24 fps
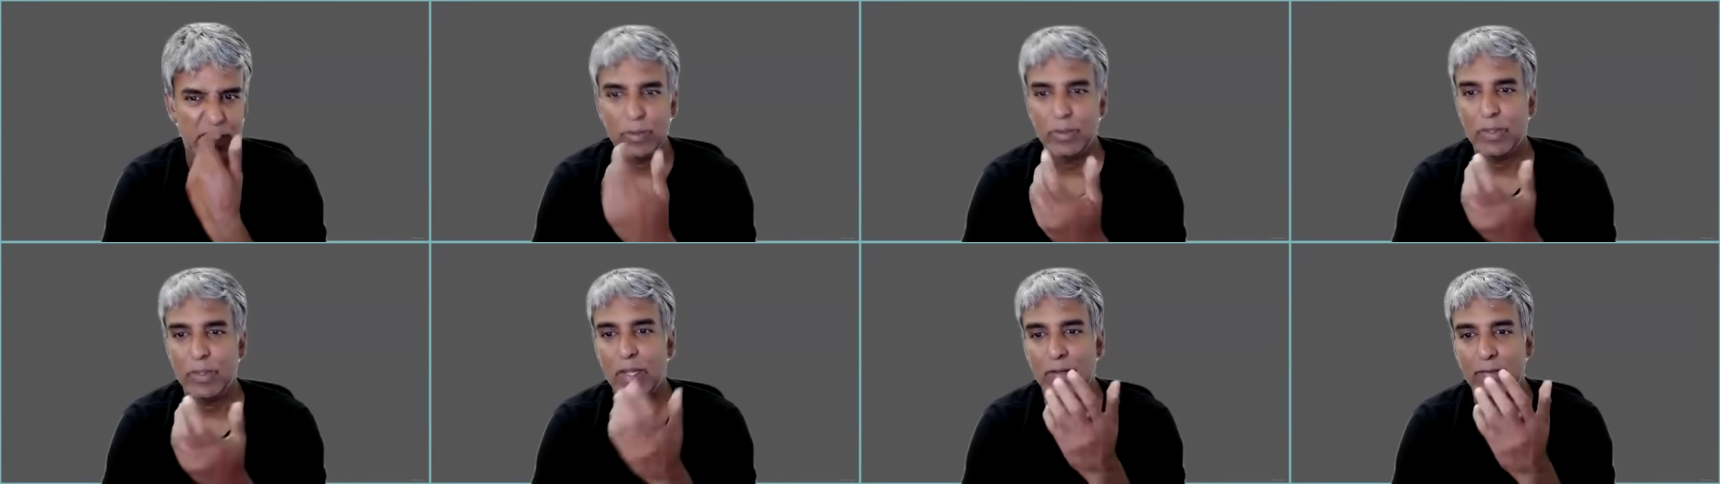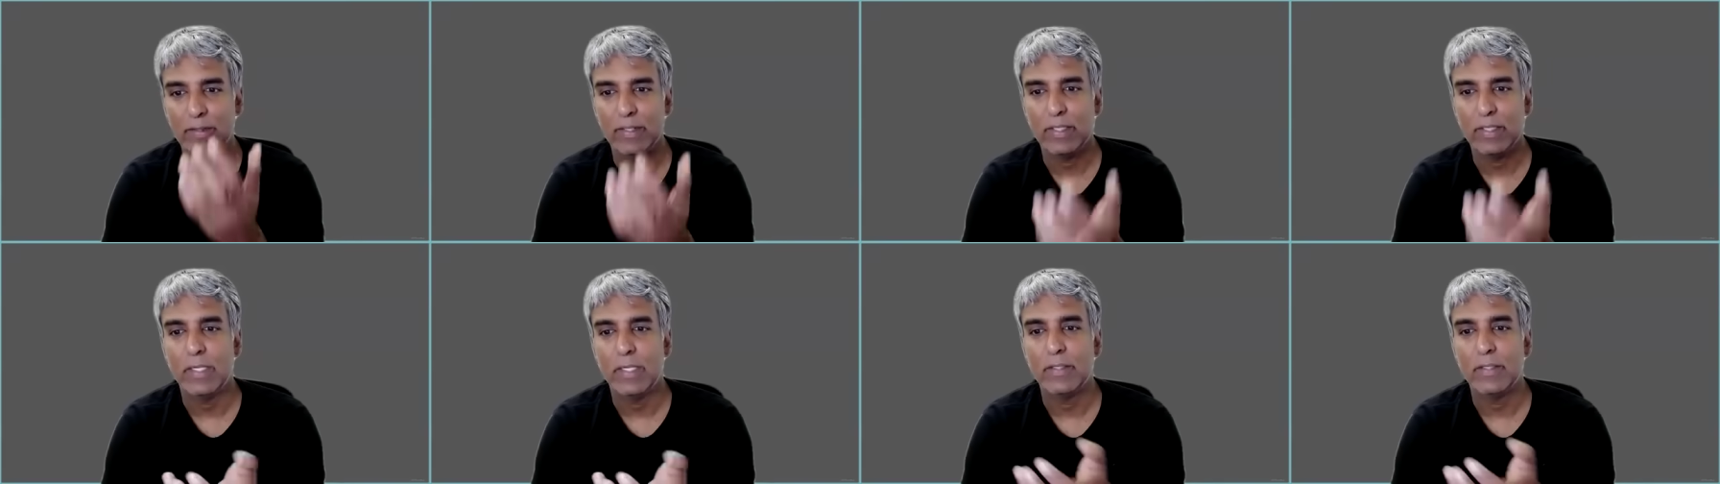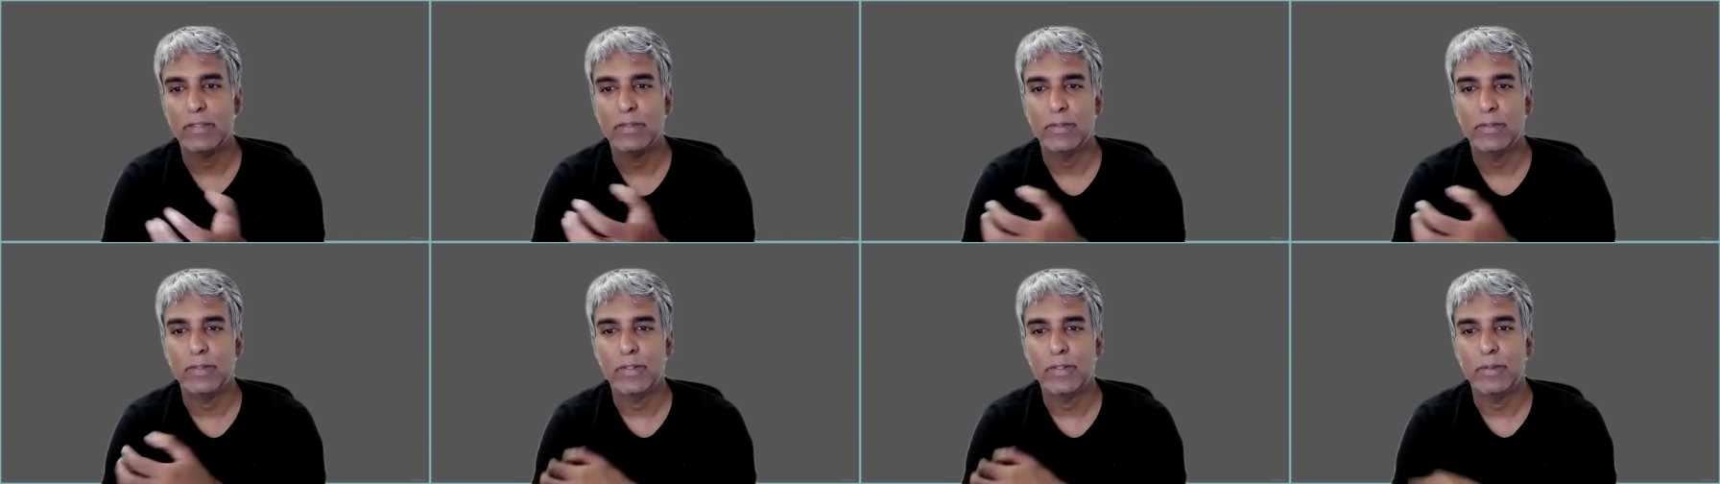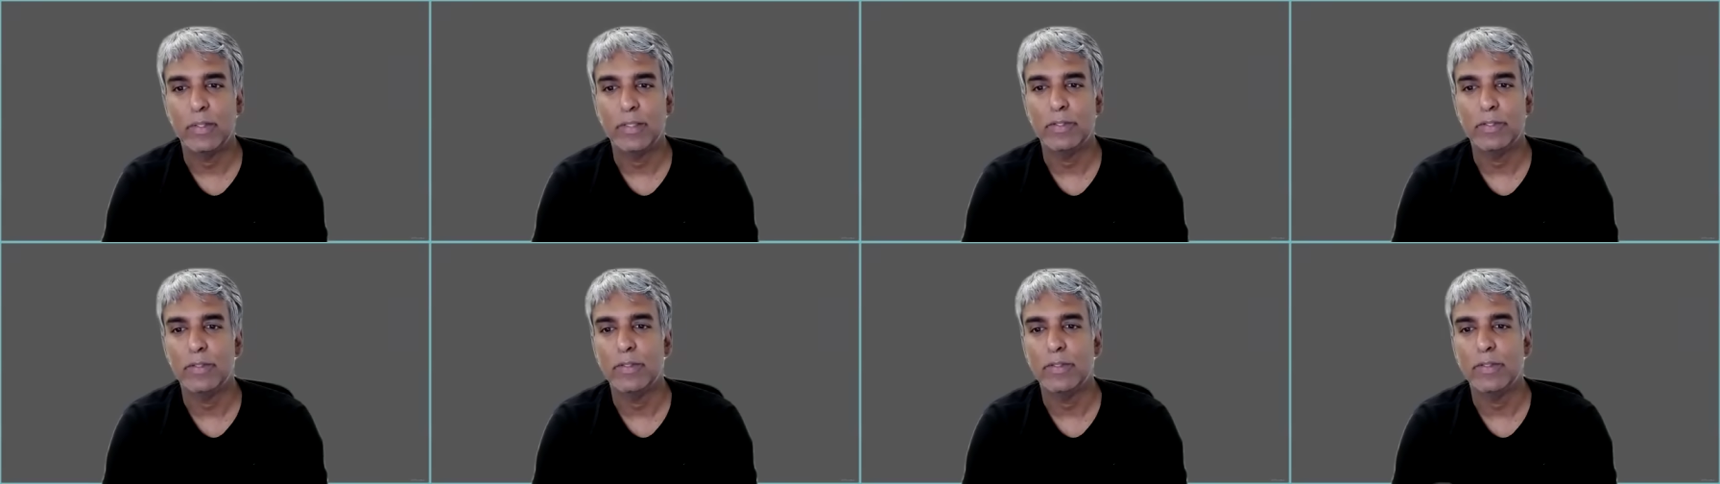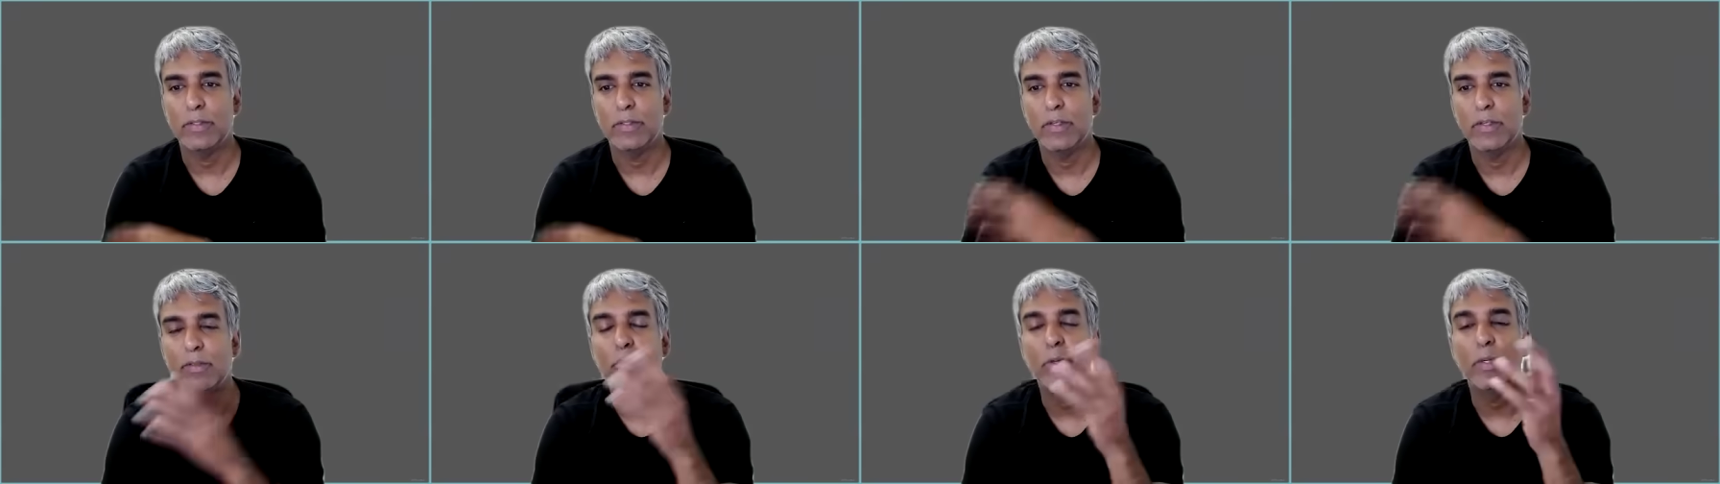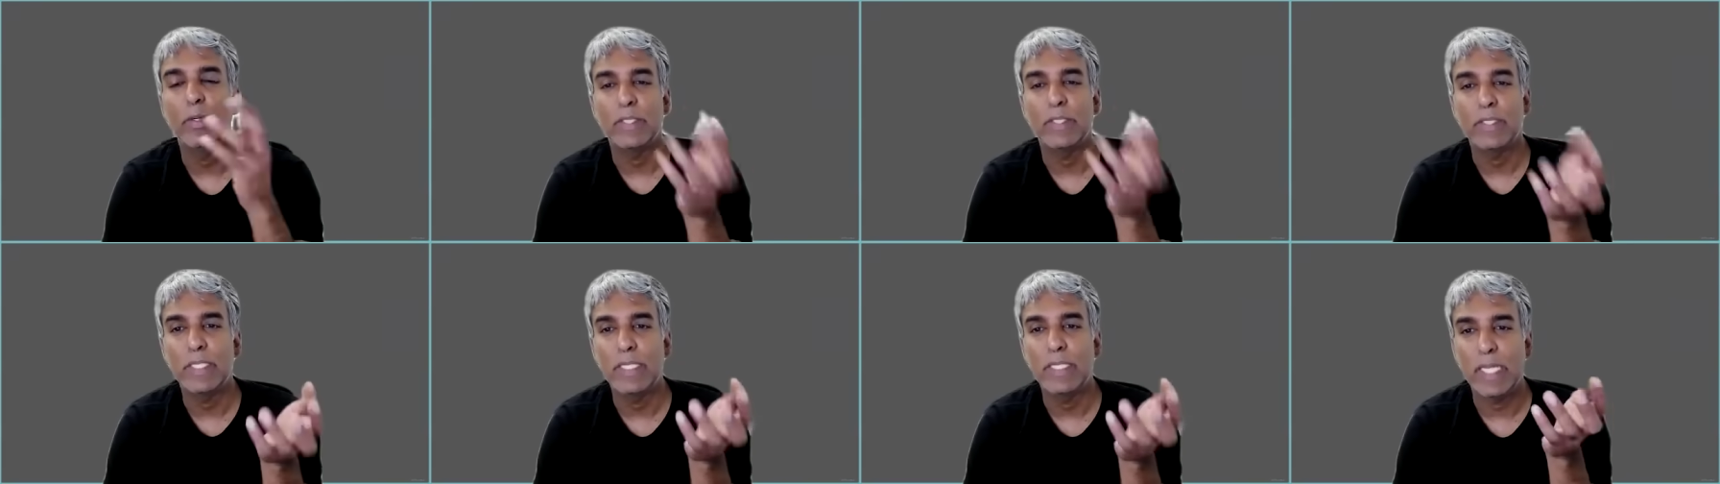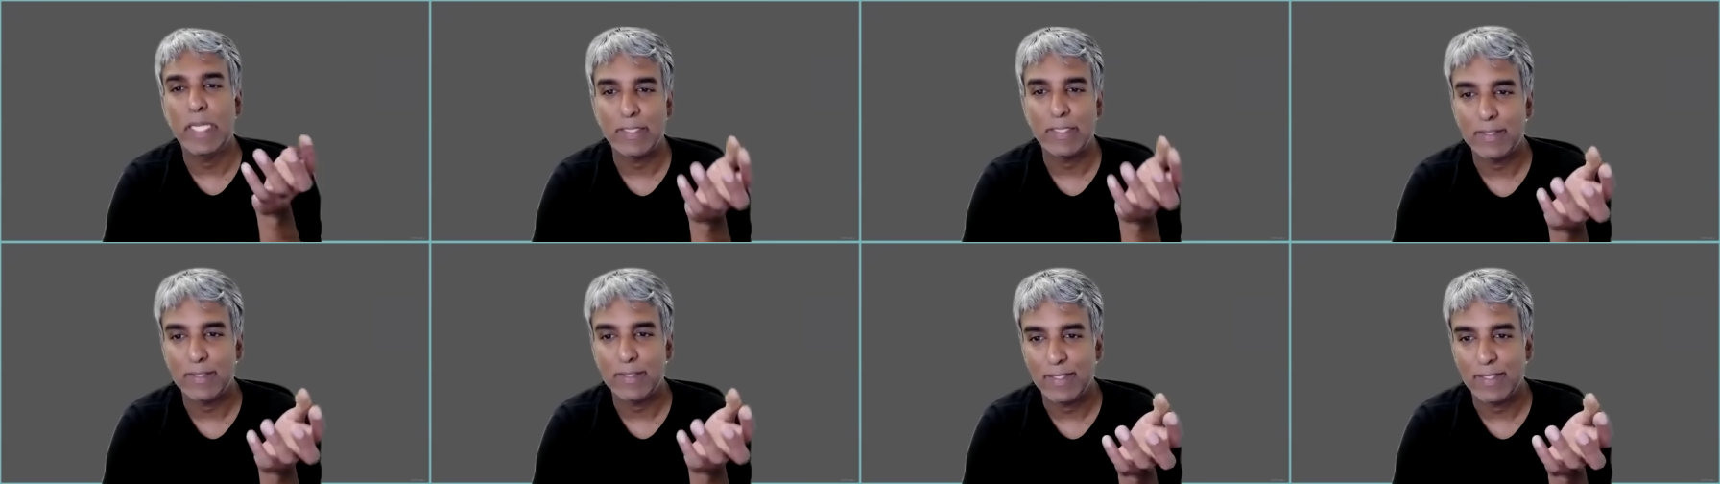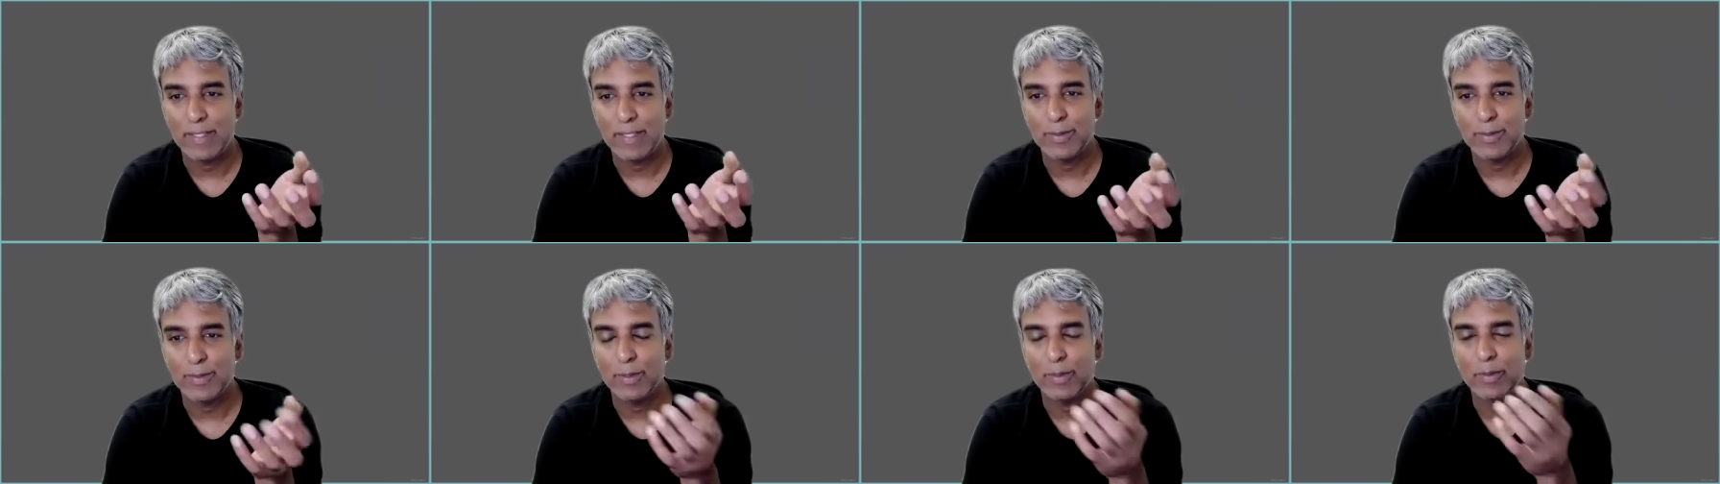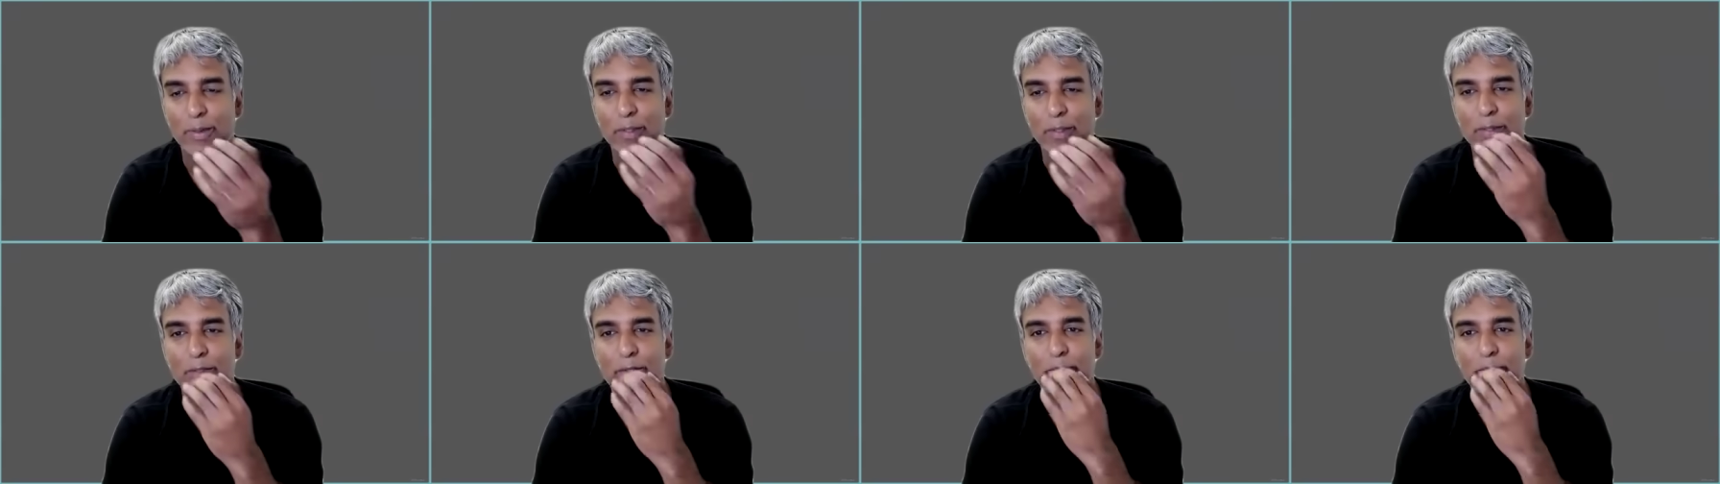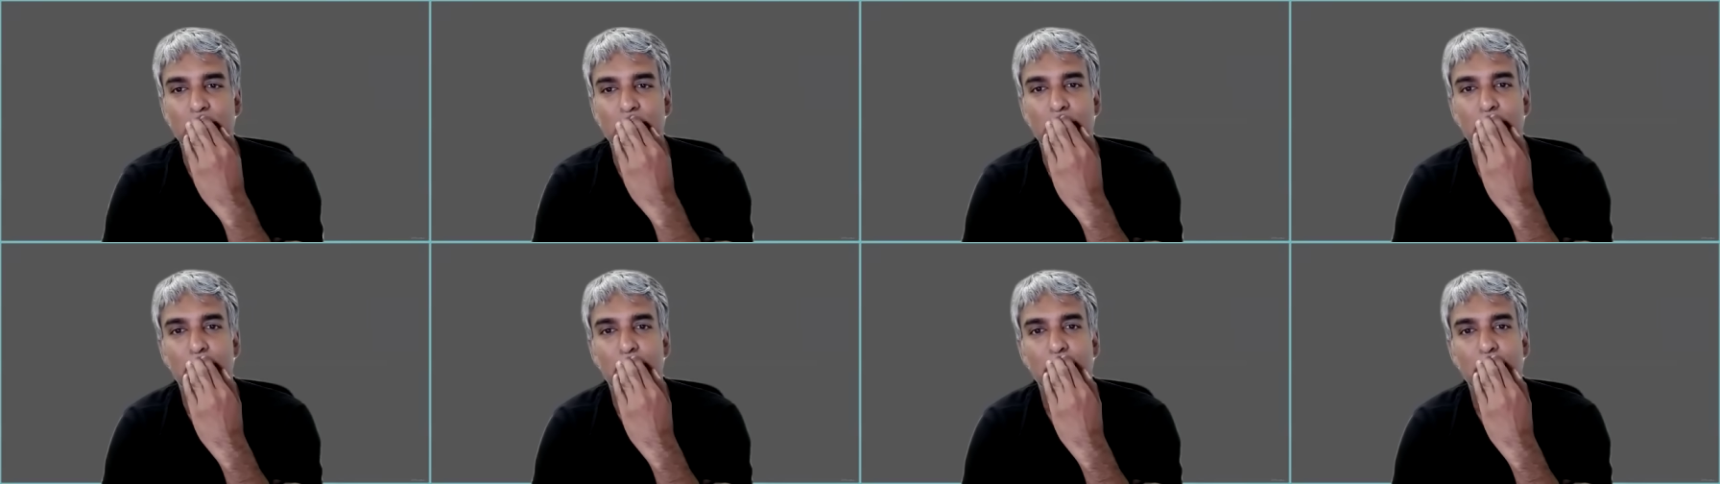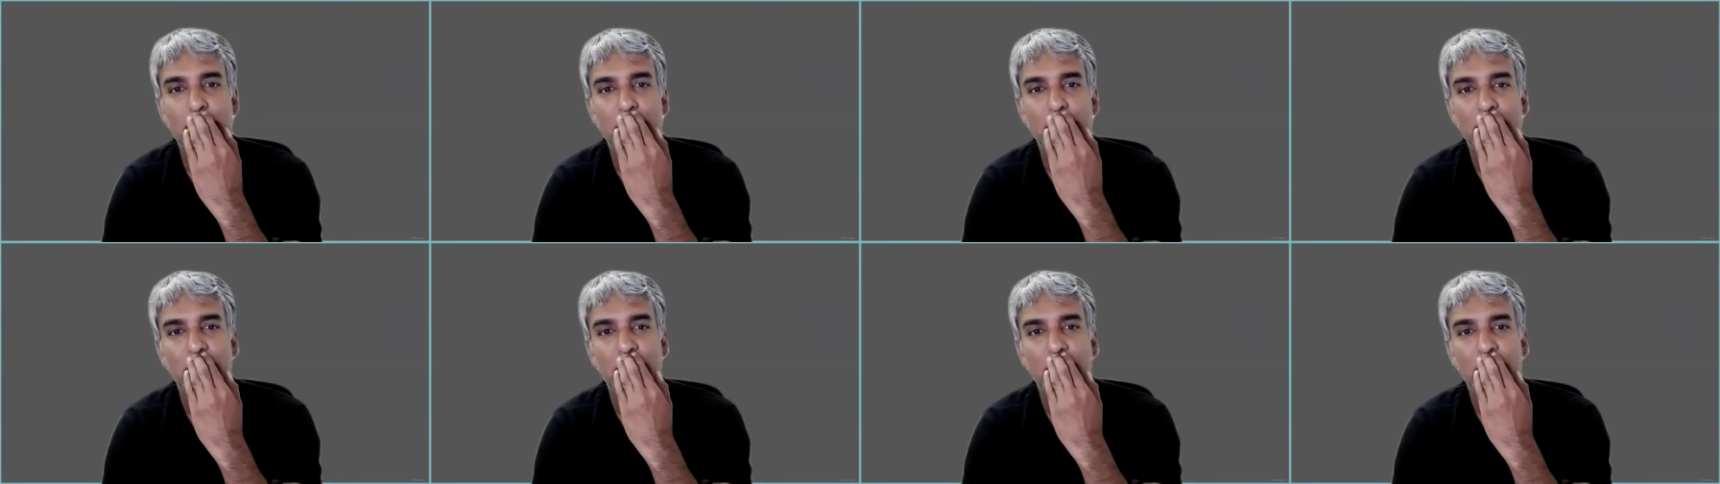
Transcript: You don't have to answer their questions. Of course, he has to answer their questions,